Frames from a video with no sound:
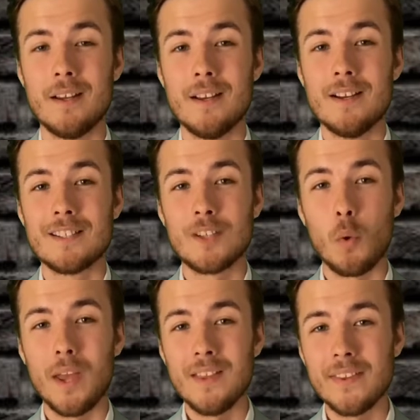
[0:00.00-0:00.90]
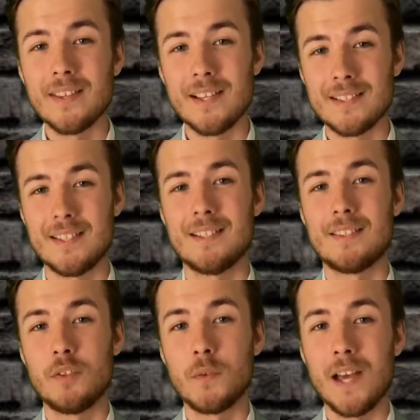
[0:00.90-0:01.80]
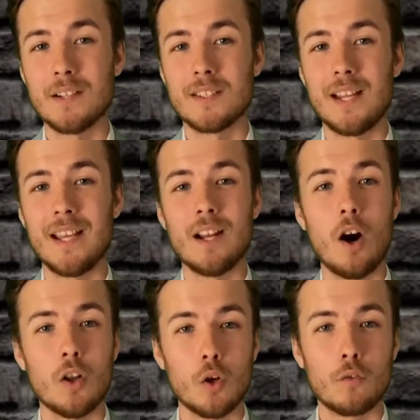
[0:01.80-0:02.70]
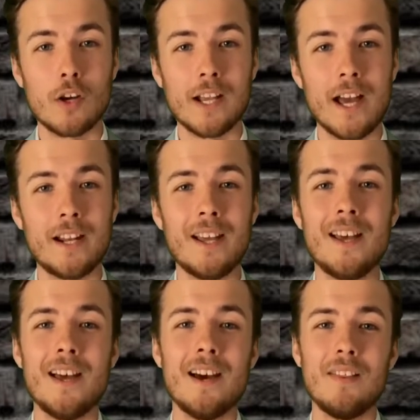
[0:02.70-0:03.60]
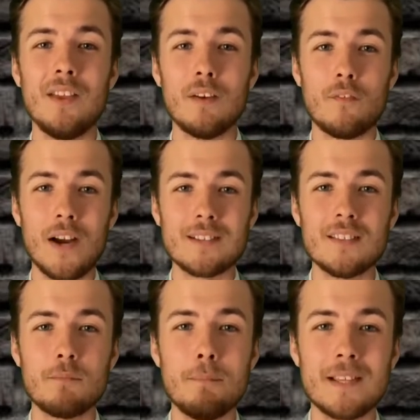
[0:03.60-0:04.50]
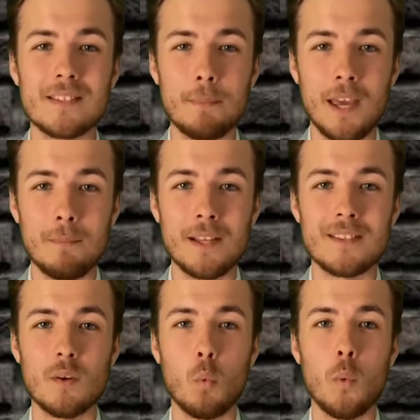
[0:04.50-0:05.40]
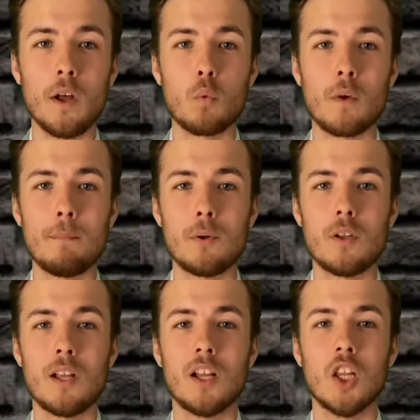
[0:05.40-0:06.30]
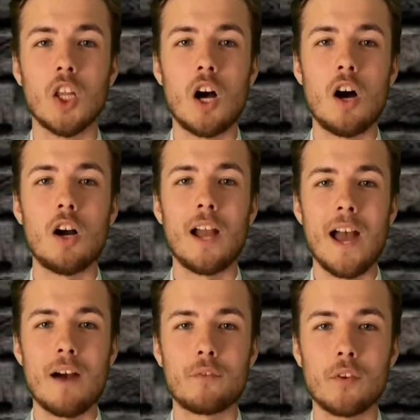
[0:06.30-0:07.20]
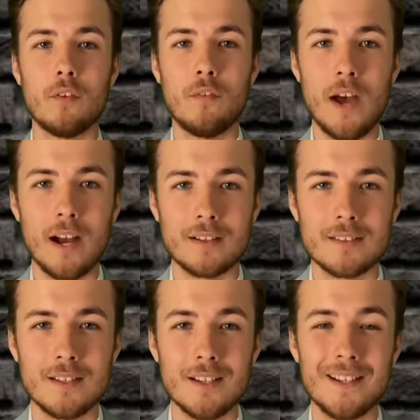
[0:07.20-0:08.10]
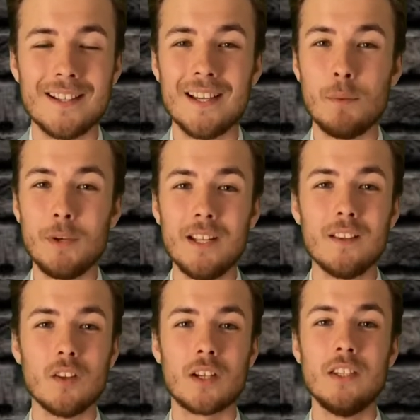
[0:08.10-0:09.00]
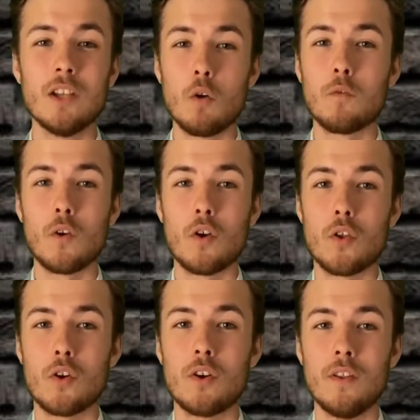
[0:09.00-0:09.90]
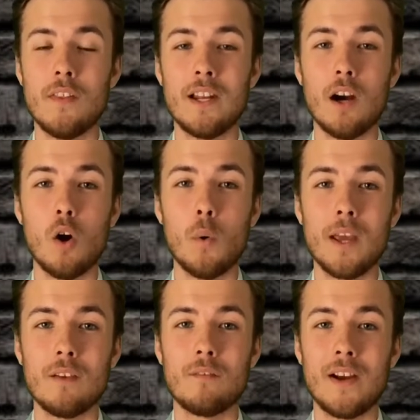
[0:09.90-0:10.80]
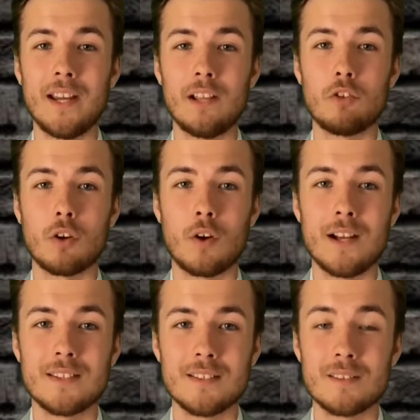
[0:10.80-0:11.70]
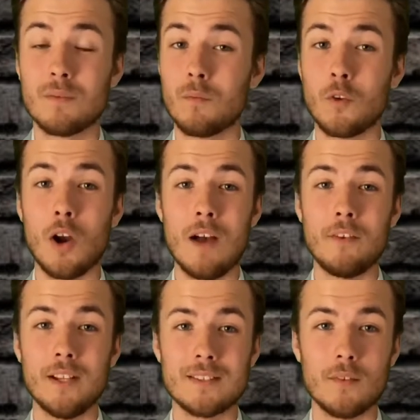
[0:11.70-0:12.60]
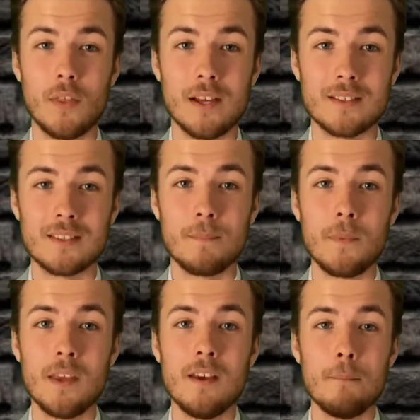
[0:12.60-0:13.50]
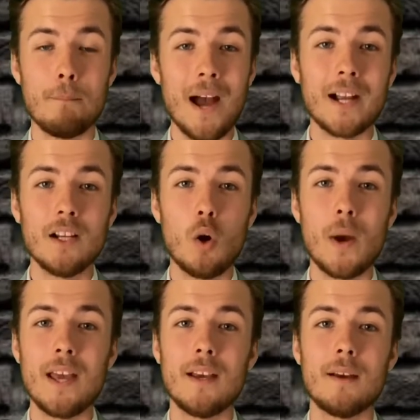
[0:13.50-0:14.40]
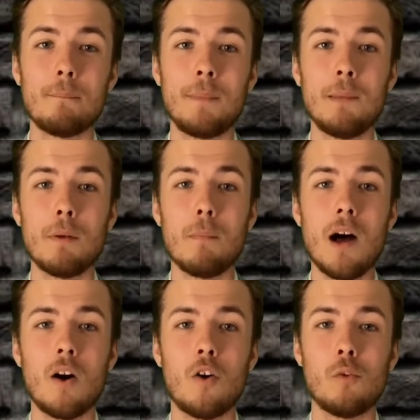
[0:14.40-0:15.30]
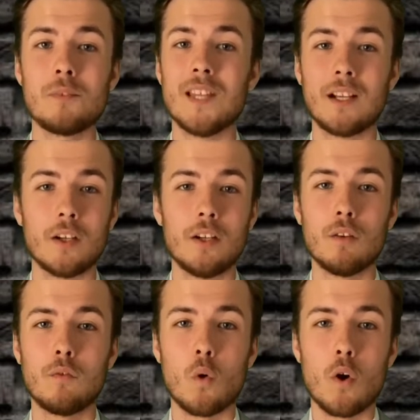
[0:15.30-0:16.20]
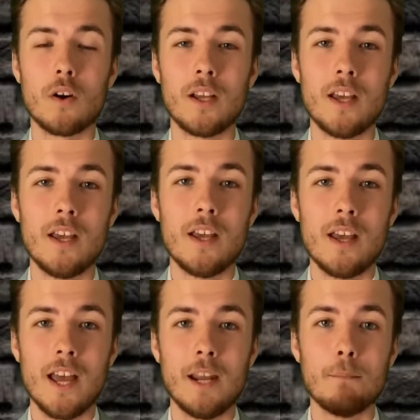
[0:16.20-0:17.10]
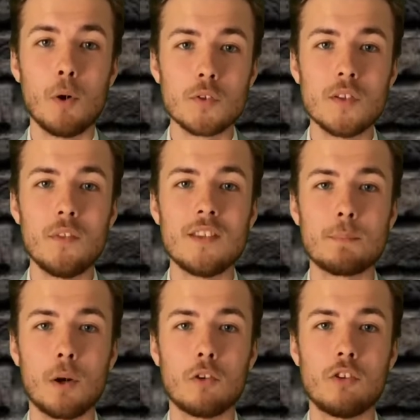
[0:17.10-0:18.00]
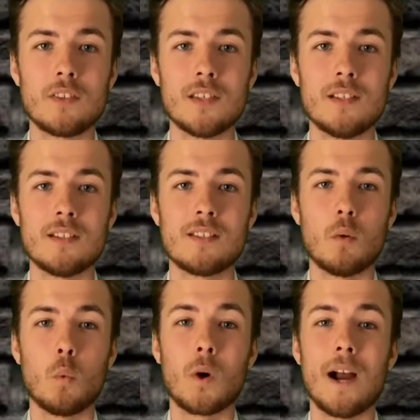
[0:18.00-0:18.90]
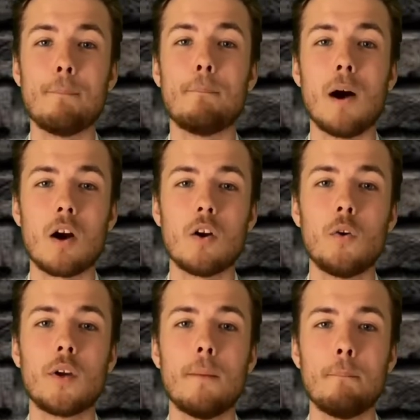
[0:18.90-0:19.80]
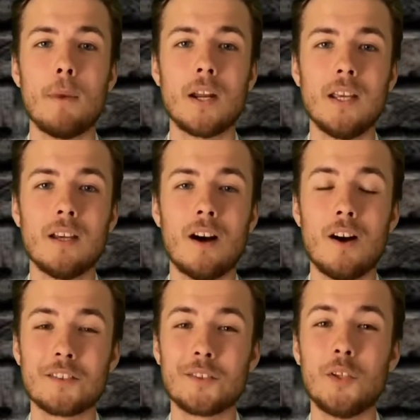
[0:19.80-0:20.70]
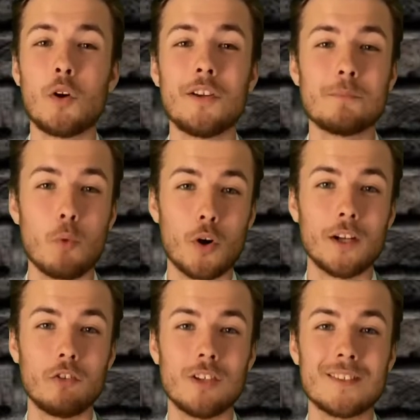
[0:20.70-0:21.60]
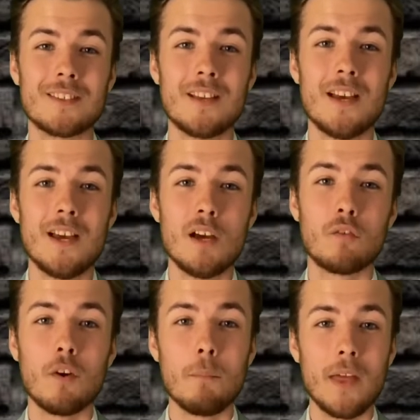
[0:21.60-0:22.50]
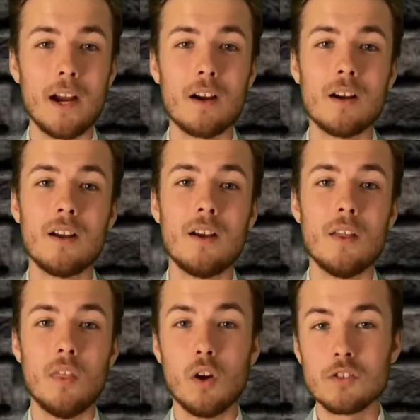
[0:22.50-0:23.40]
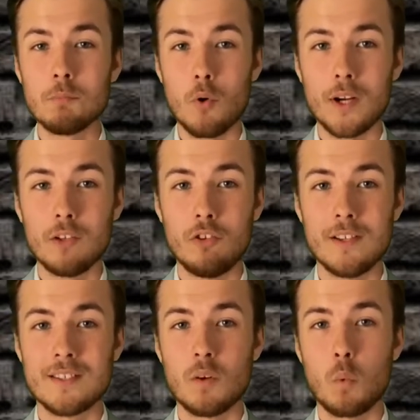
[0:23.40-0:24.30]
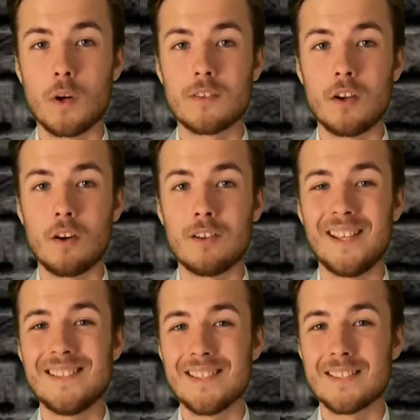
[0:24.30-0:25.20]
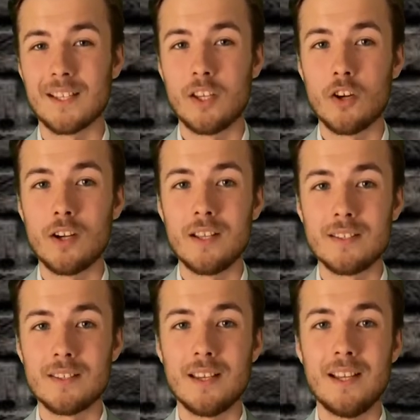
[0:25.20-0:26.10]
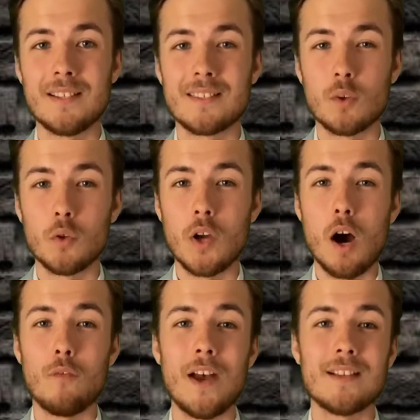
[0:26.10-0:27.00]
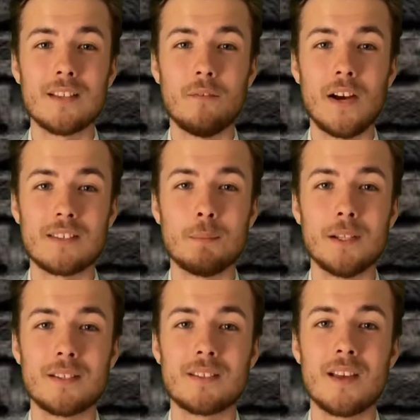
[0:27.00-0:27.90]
So is this 2008 all over again? The effects of missed payments will ripple long after the fact. And we need to look no further than 2008 financial crisis for evidence of this. Back in 2008, people bought homes they couldn't afford, and most of these purchases were on borrowed money, also known as mortgages. From there, those mortgages were turned into securities and sold off as investments.